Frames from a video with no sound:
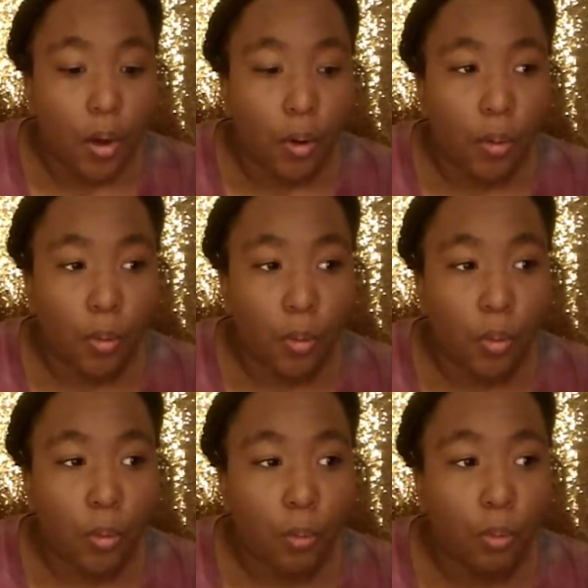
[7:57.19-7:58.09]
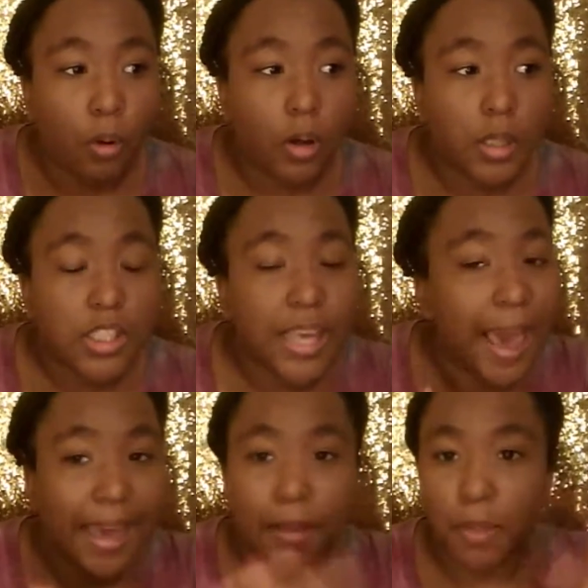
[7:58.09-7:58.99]
who
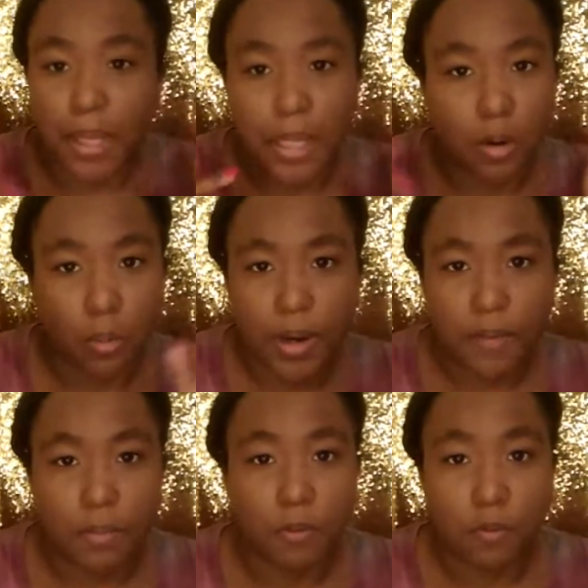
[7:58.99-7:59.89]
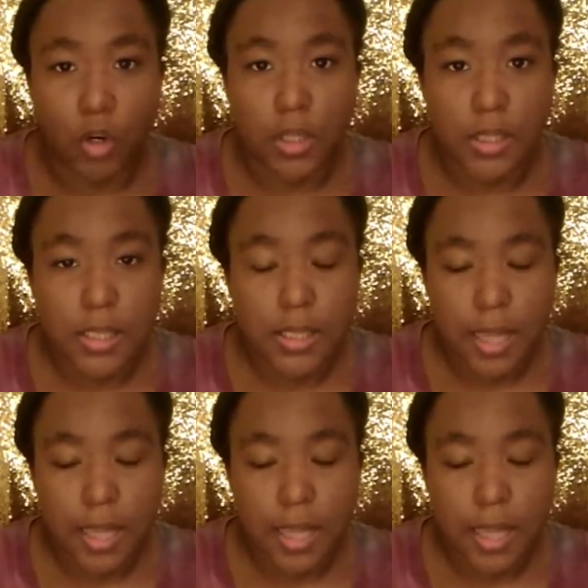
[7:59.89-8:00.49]
came in or whatever before us,